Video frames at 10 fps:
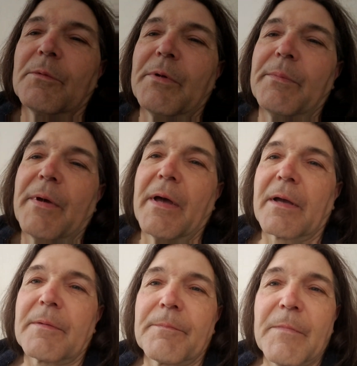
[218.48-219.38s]
be
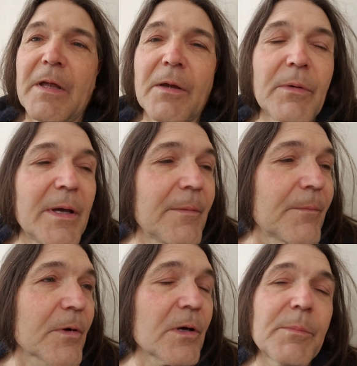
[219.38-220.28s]
back. Anyway,
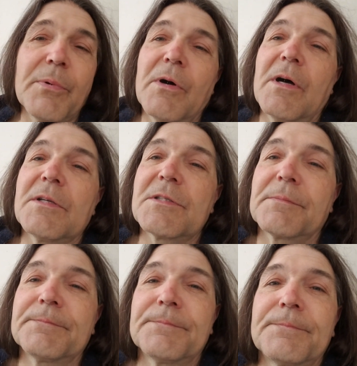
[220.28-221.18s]
we're going to pause.
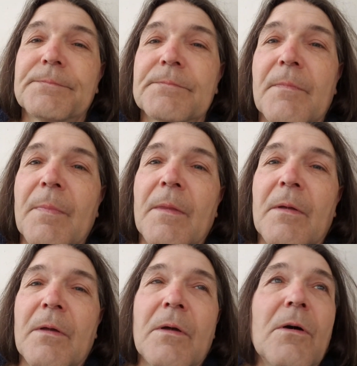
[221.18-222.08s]

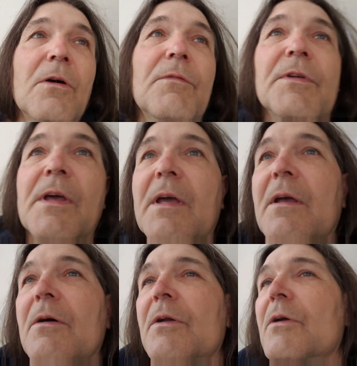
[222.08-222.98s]
Hopefully hang
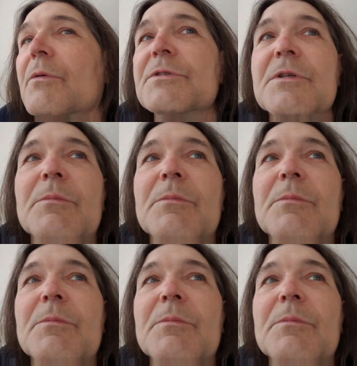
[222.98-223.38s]
out here with some